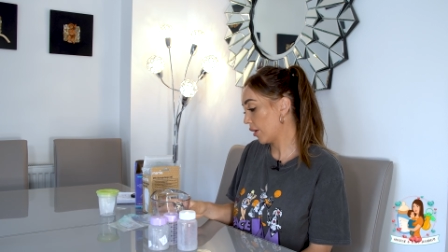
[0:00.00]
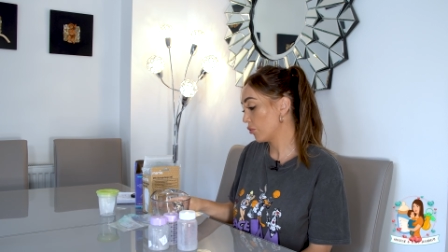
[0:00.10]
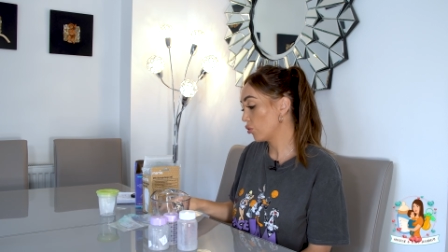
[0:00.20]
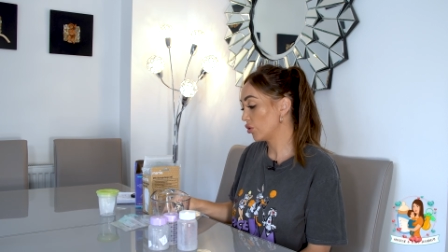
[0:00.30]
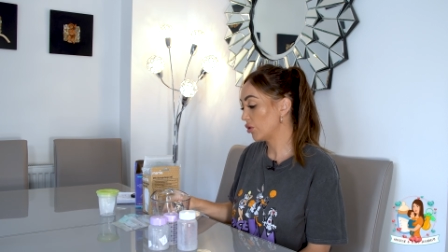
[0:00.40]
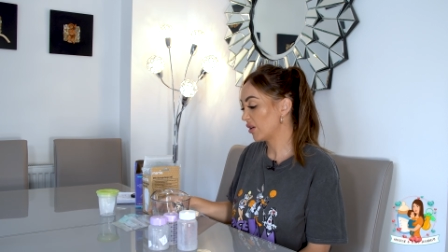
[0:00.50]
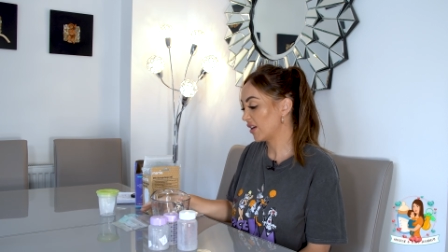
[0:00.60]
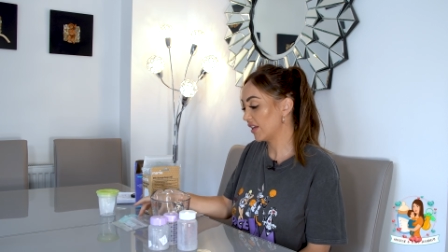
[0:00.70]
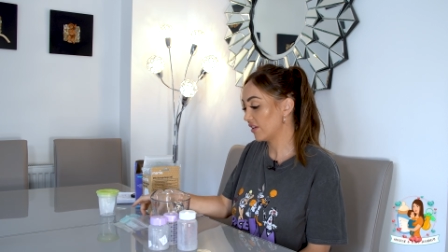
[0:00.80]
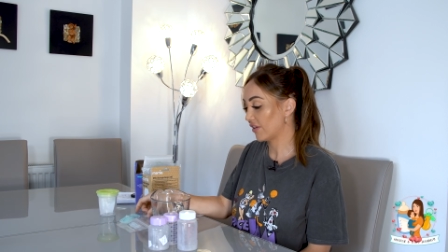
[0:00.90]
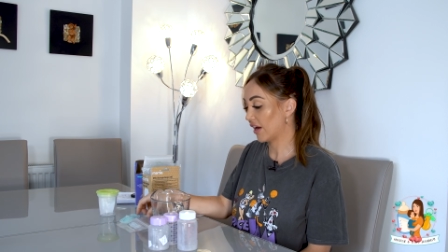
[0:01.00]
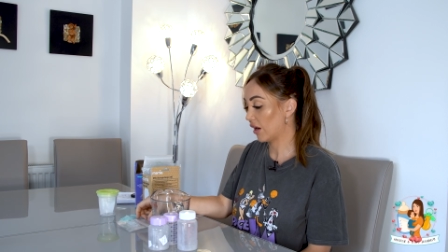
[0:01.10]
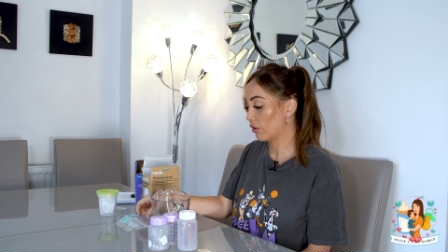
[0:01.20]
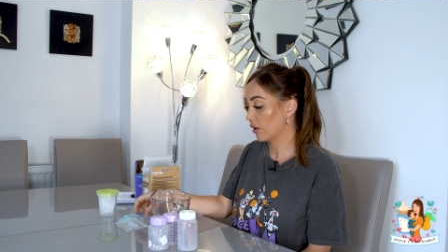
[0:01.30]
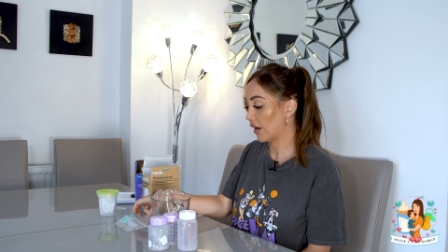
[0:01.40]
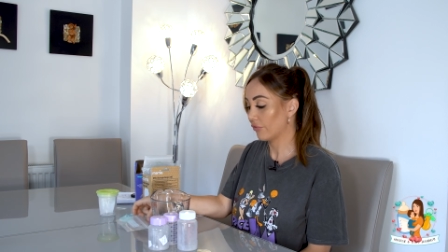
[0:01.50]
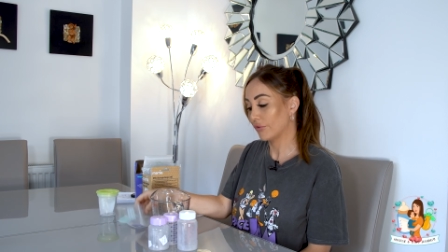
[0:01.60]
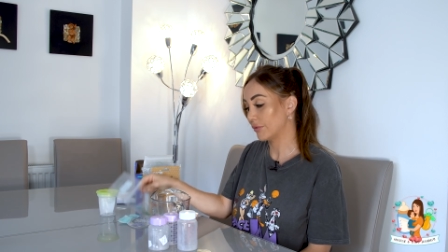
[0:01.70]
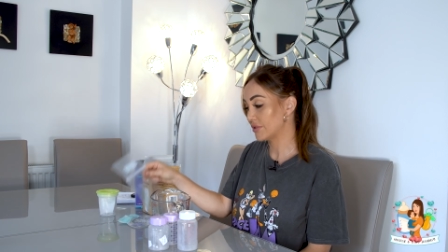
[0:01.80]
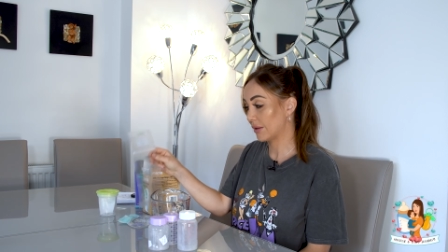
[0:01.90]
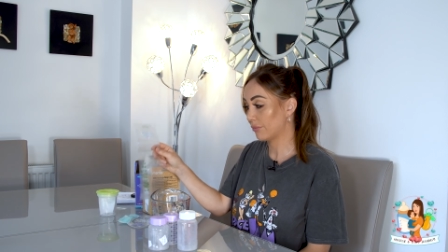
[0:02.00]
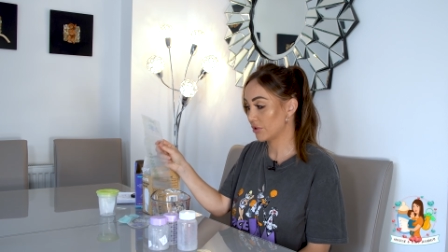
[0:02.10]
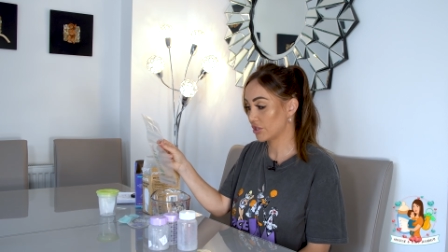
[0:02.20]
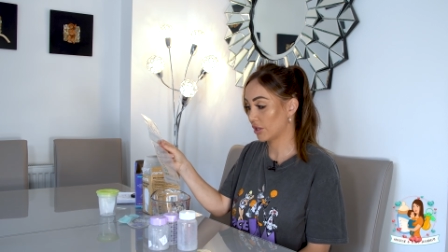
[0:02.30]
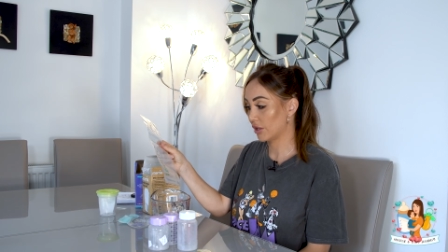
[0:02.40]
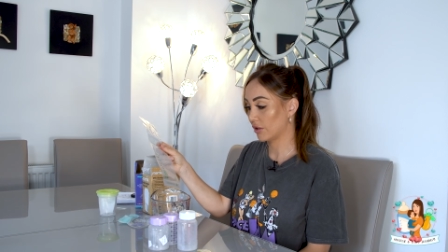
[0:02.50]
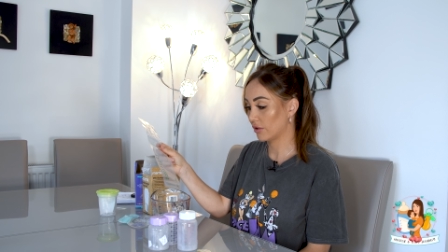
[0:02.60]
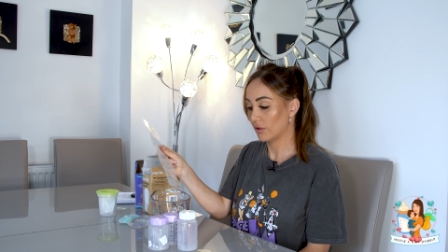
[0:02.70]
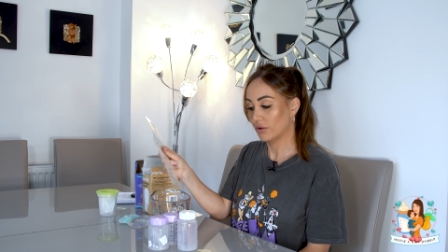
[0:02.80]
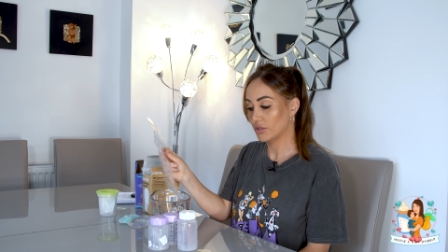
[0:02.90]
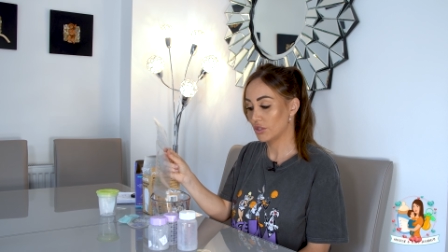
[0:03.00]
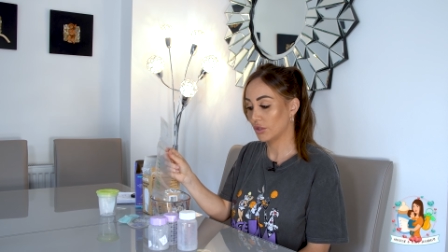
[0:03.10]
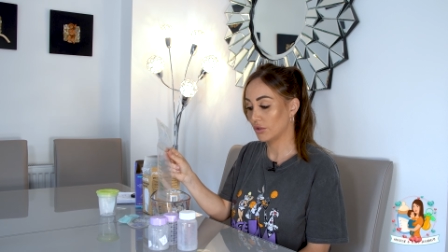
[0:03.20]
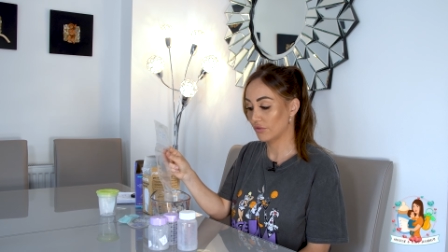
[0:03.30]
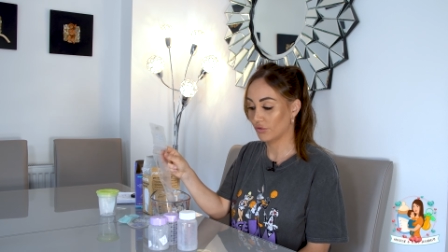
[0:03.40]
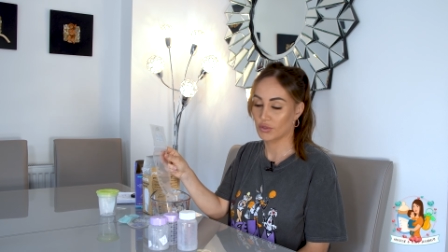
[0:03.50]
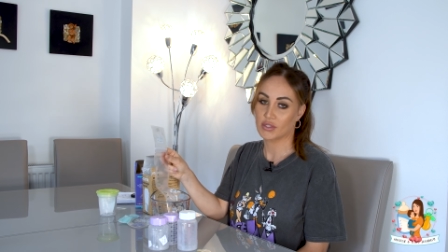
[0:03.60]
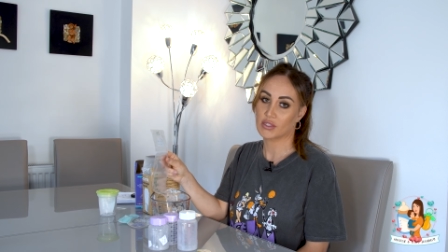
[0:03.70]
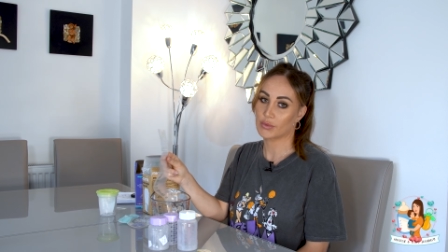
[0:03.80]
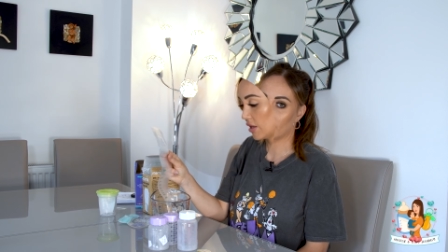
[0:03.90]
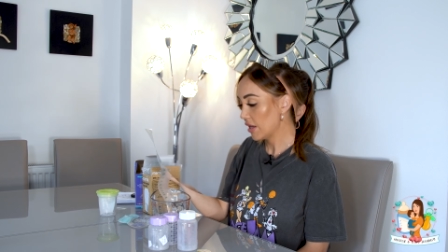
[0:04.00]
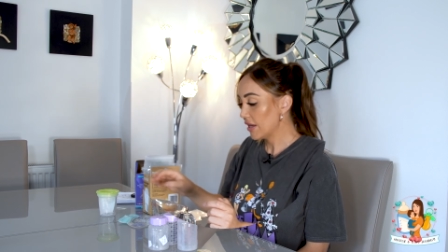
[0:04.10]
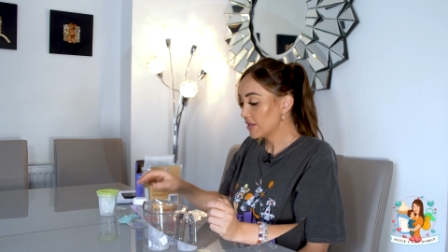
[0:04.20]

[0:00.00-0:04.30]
Or you can leave it out at room temperature to defrost as well.